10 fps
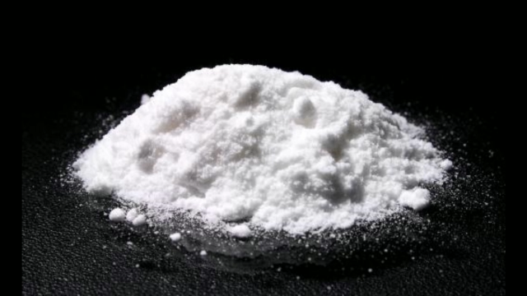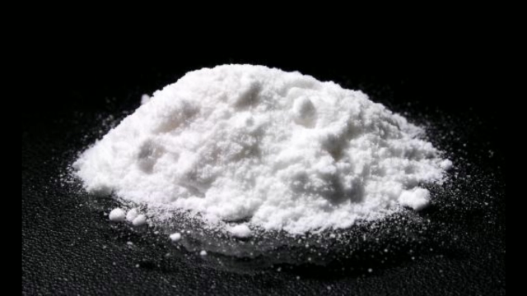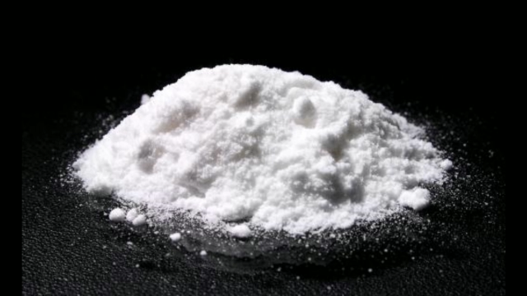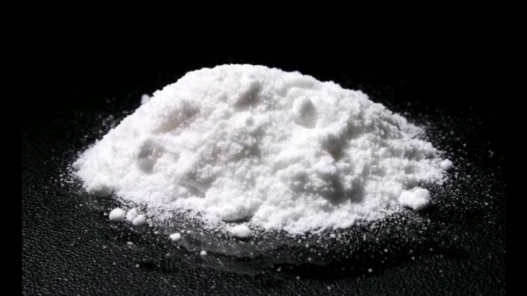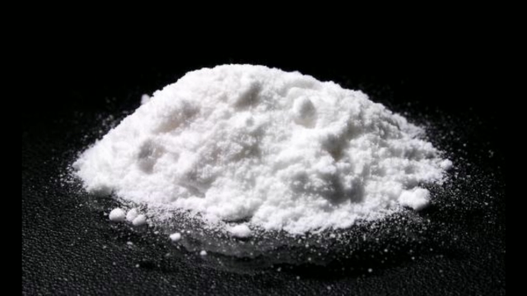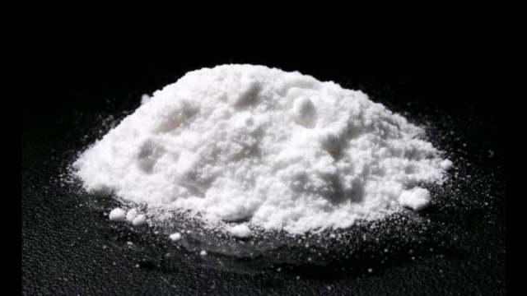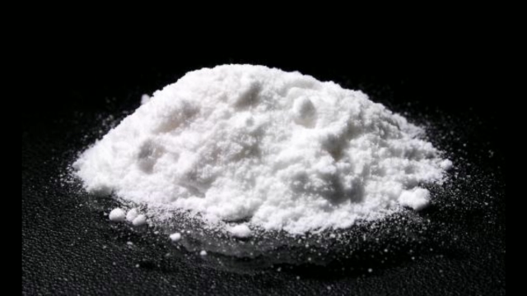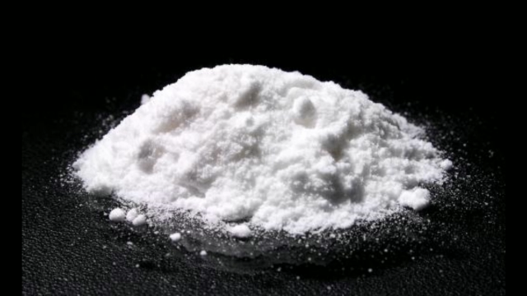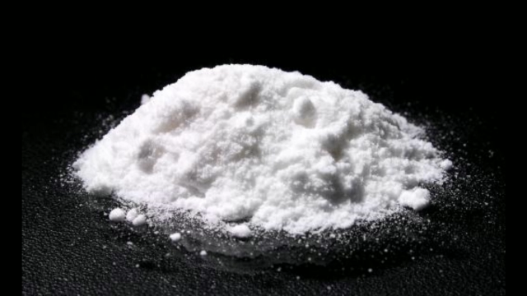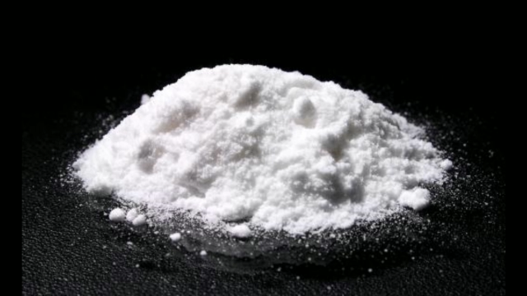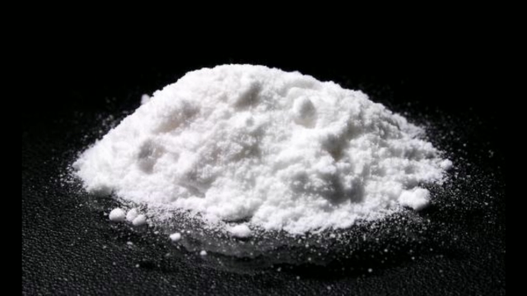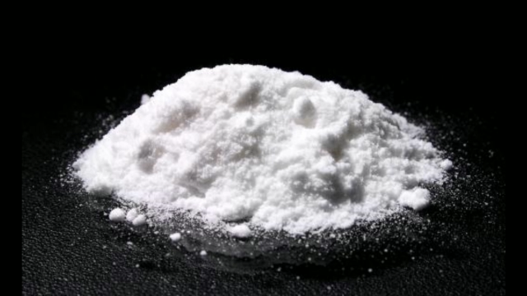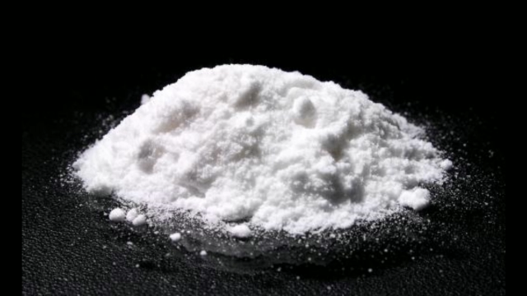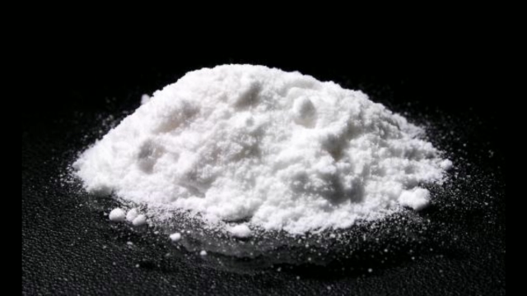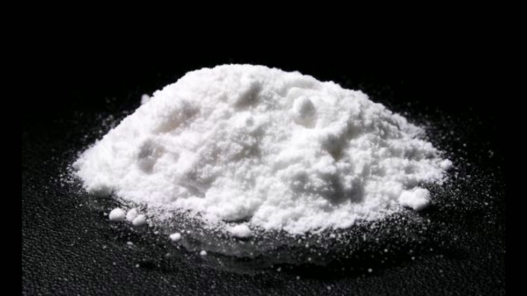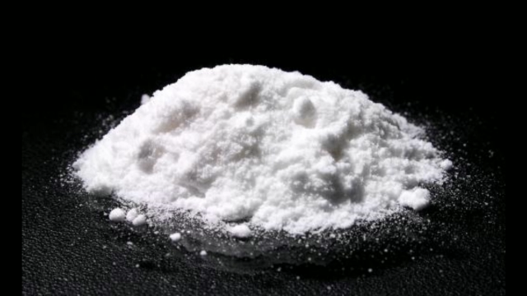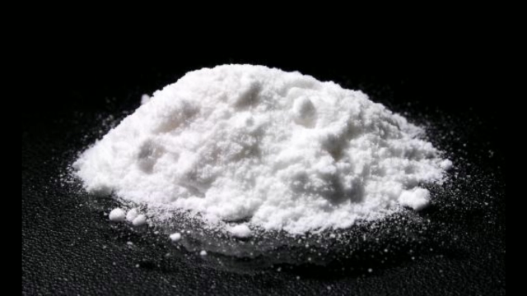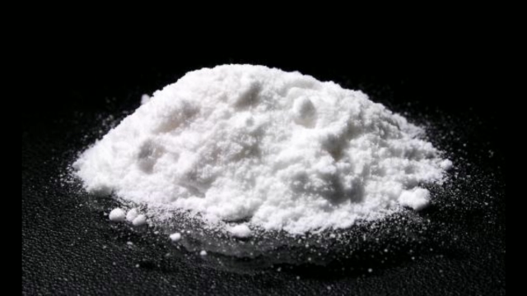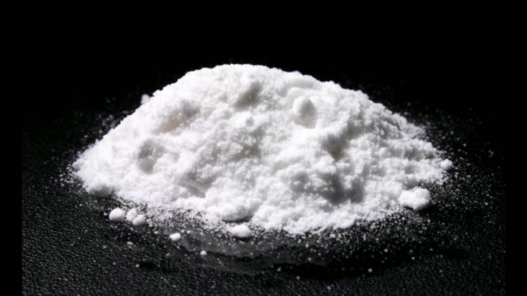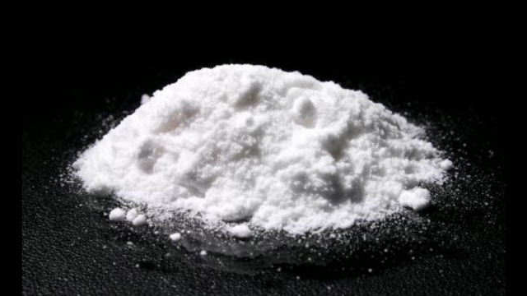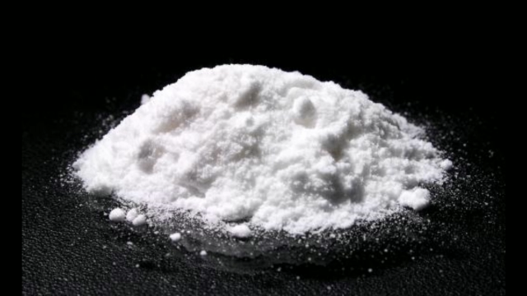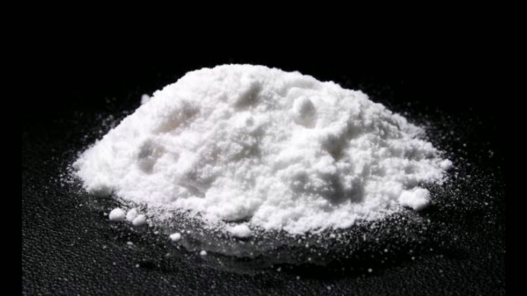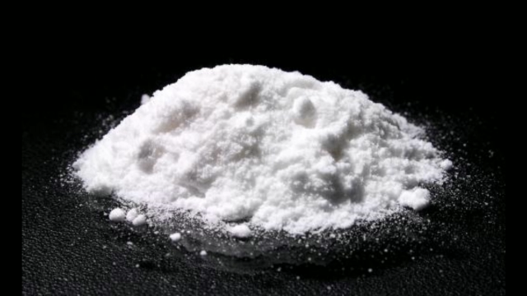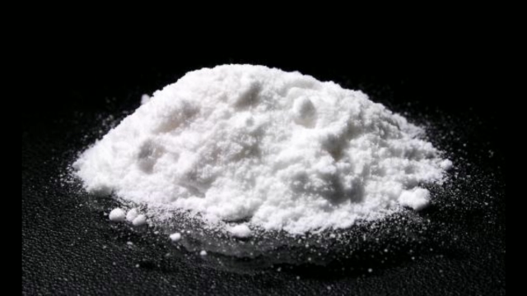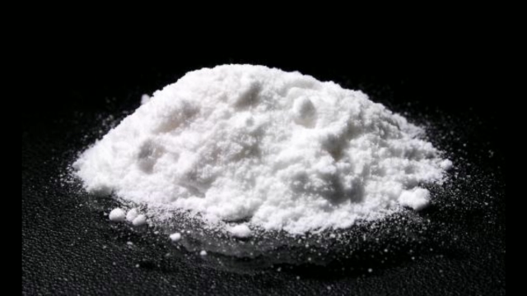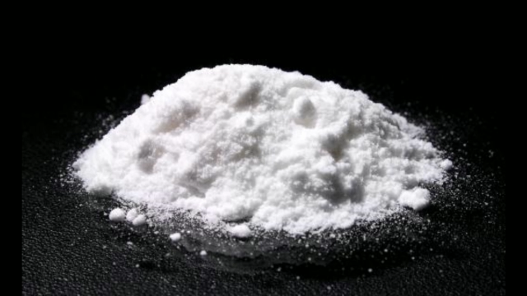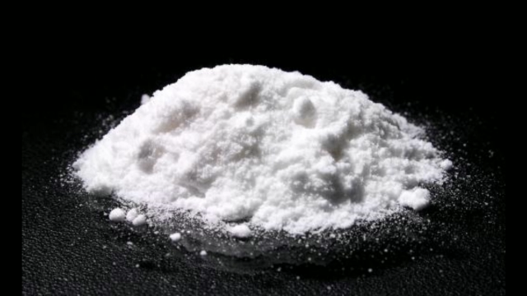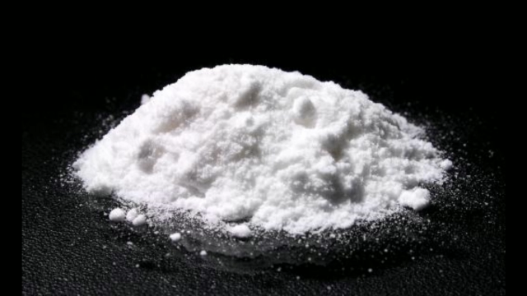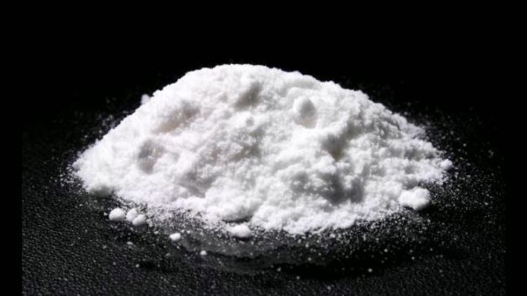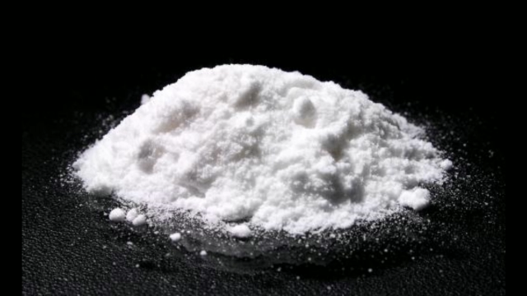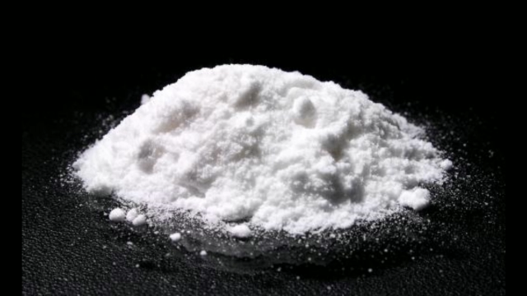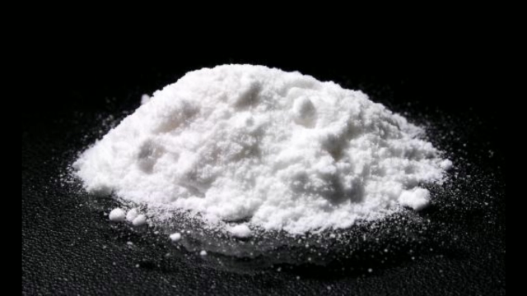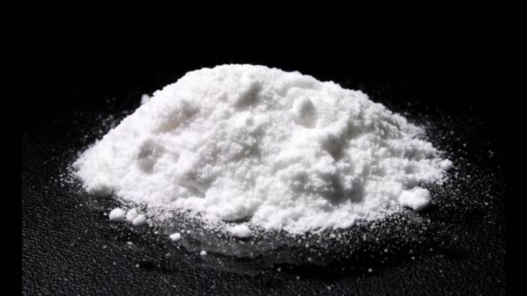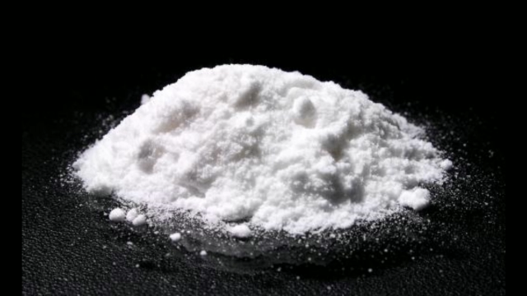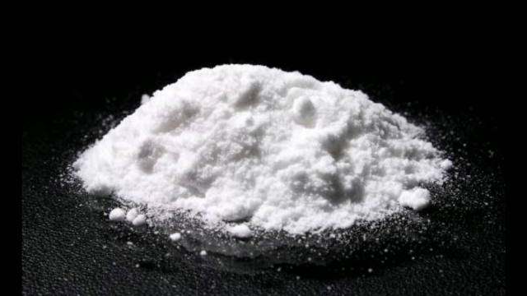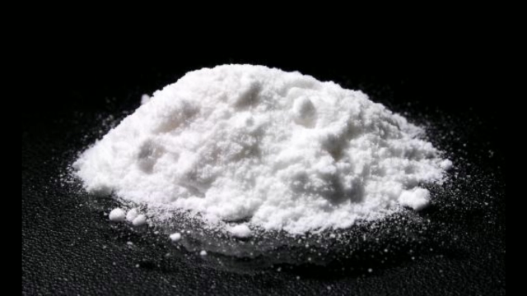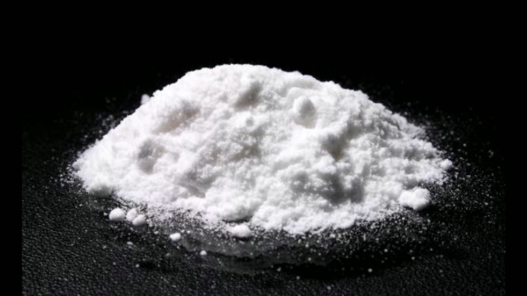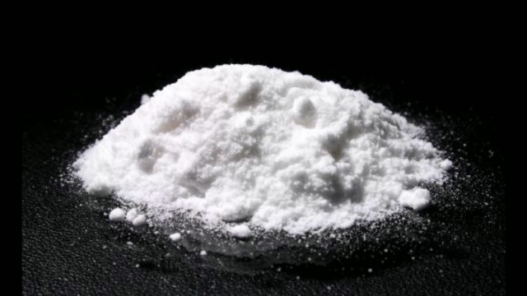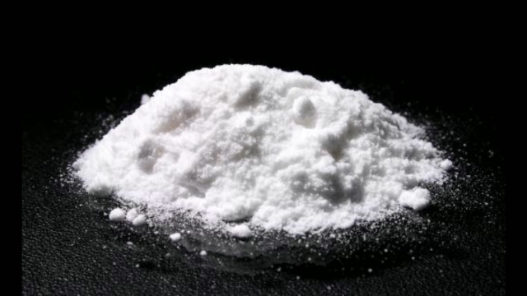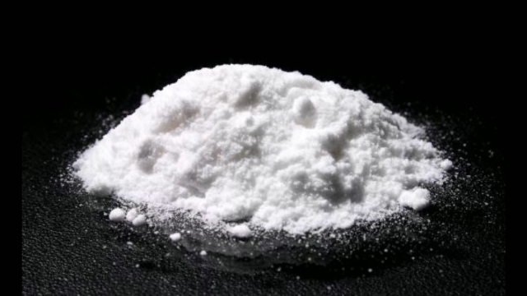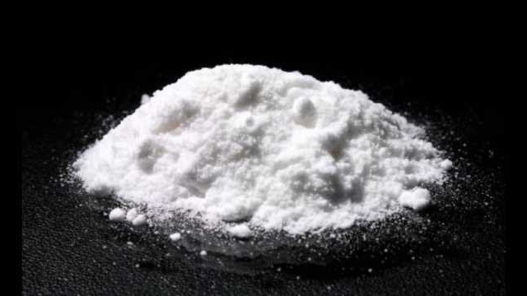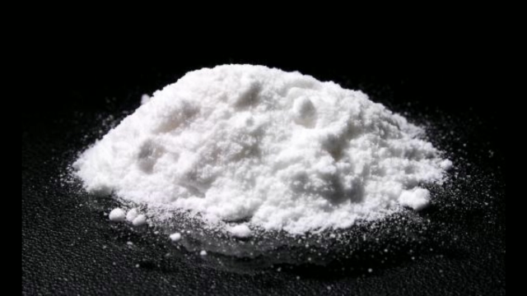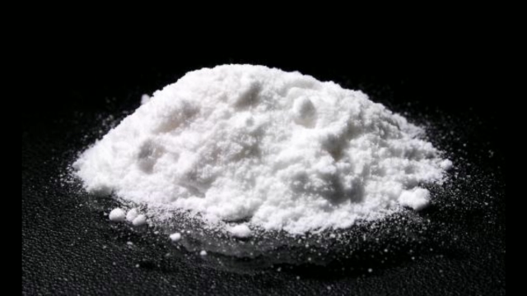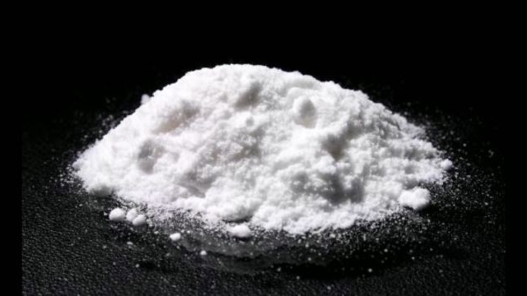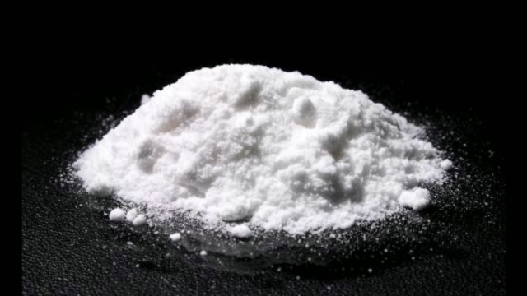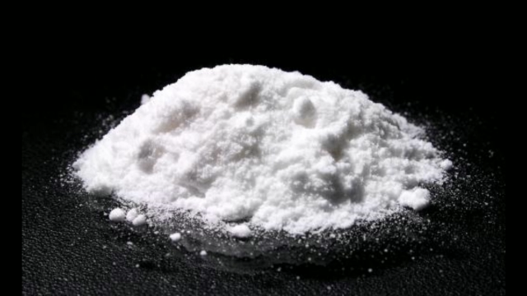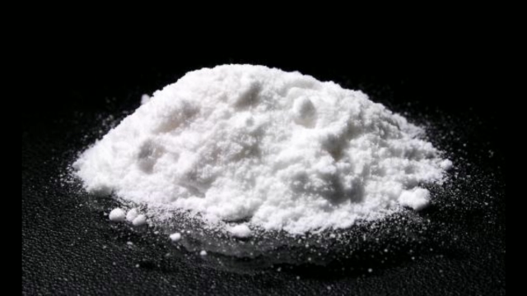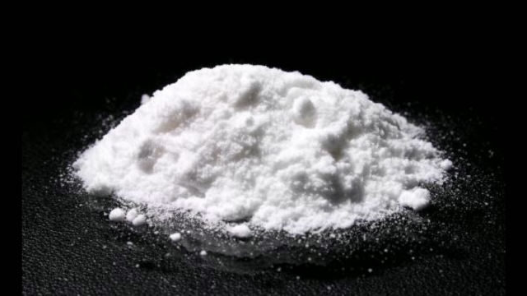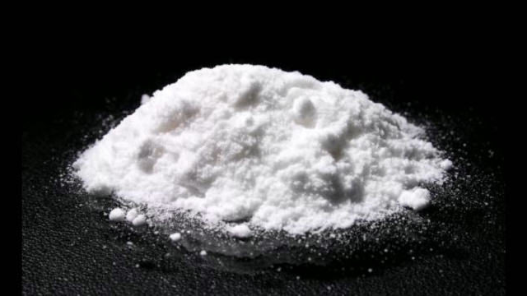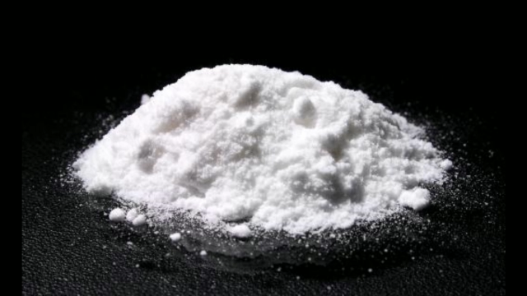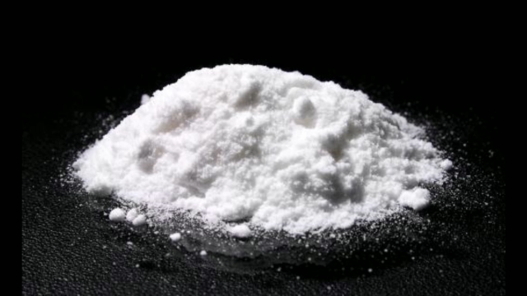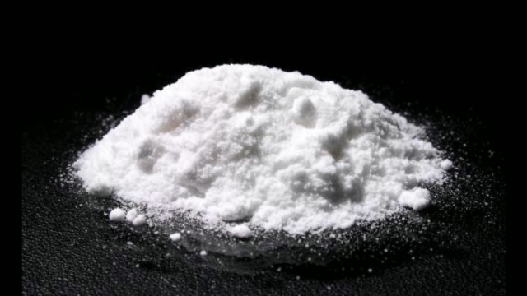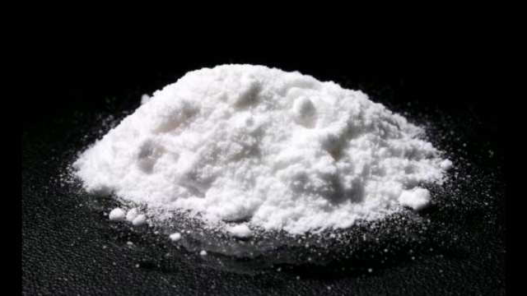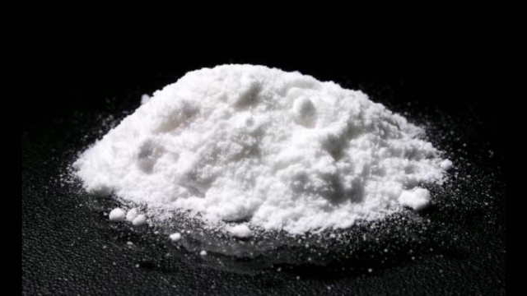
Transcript: Nobody's mouth can be seen.